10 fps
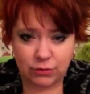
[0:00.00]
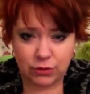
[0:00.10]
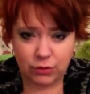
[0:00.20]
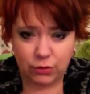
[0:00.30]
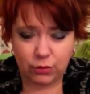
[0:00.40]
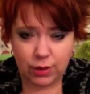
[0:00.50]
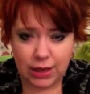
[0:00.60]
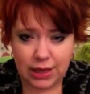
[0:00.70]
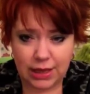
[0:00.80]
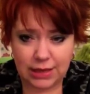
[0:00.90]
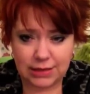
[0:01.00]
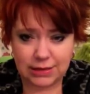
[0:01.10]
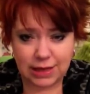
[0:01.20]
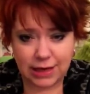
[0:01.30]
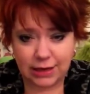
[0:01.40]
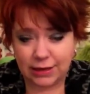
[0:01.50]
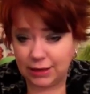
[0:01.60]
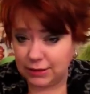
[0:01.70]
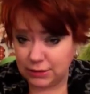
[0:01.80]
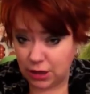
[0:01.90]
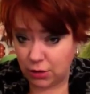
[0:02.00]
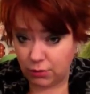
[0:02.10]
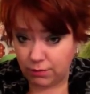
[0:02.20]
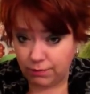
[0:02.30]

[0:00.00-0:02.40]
to is letting things go,